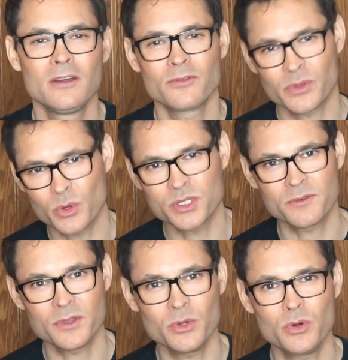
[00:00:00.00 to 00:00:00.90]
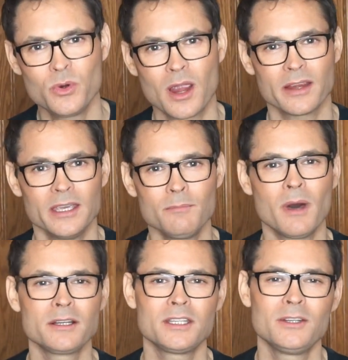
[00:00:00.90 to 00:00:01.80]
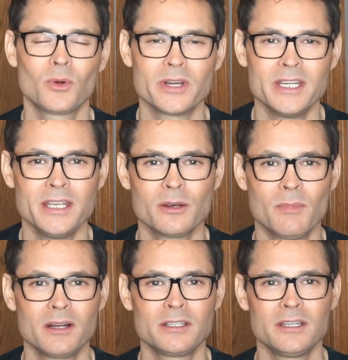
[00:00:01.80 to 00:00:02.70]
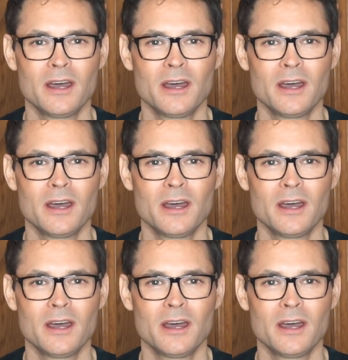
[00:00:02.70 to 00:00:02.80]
For those of you who are in Moncton or near Moncton,